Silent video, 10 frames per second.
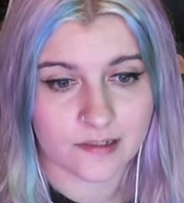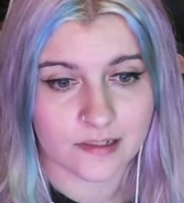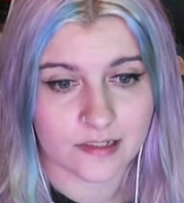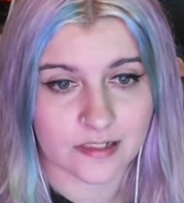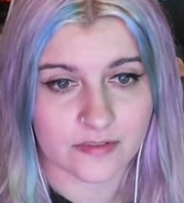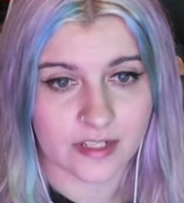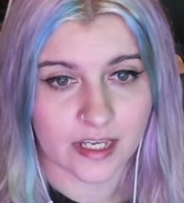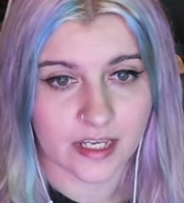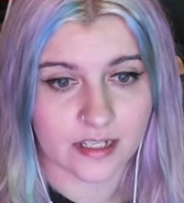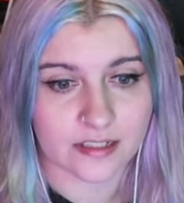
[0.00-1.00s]
I have an
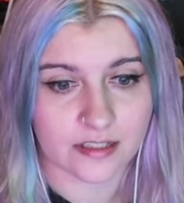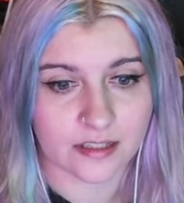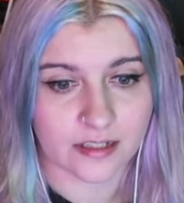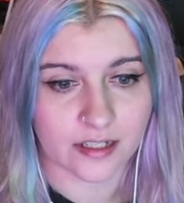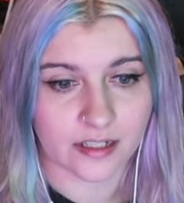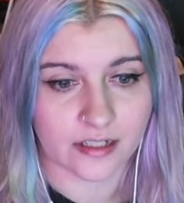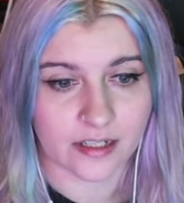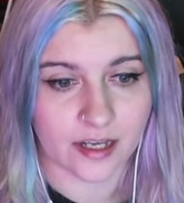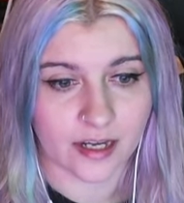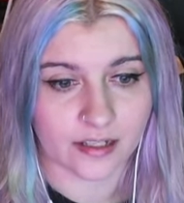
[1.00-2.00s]
8, and then a
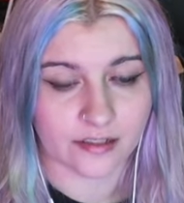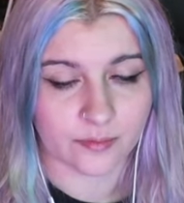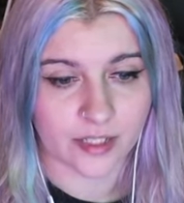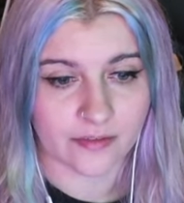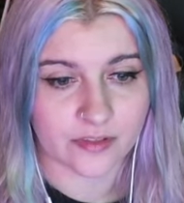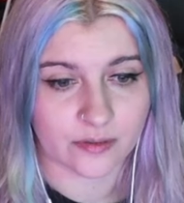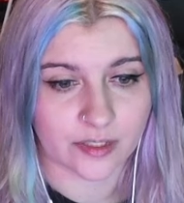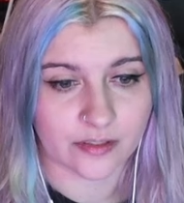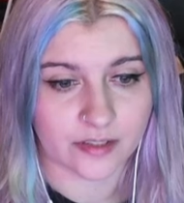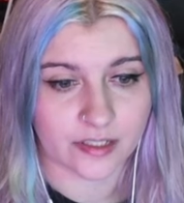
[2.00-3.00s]
9 would have to go
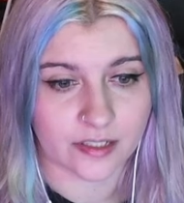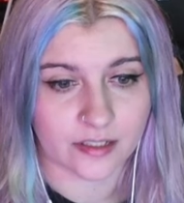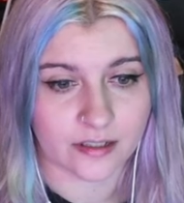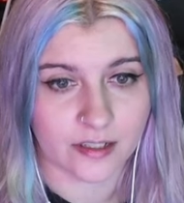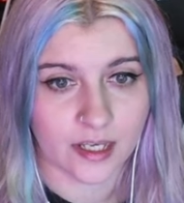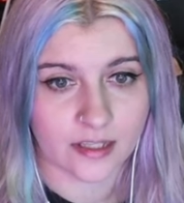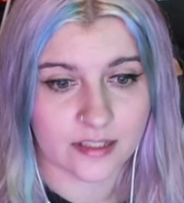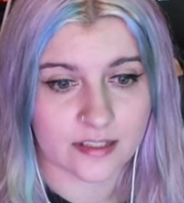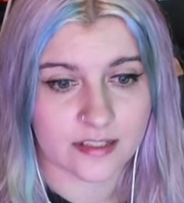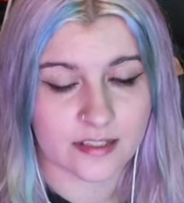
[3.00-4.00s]
here or here. This
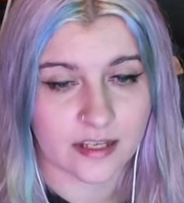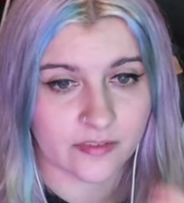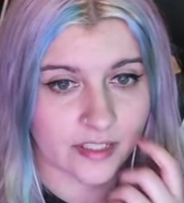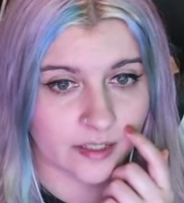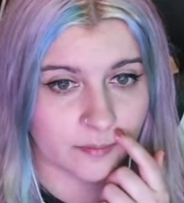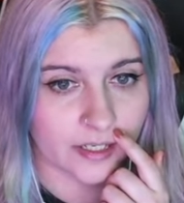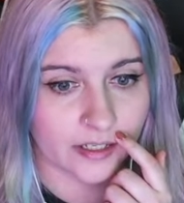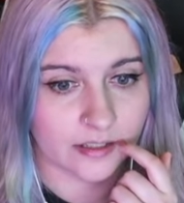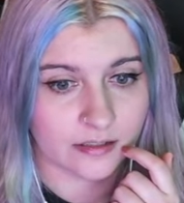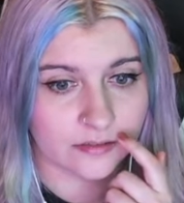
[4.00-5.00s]
is a 7-9
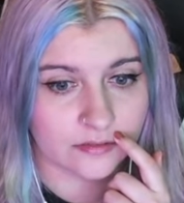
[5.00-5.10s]
pair.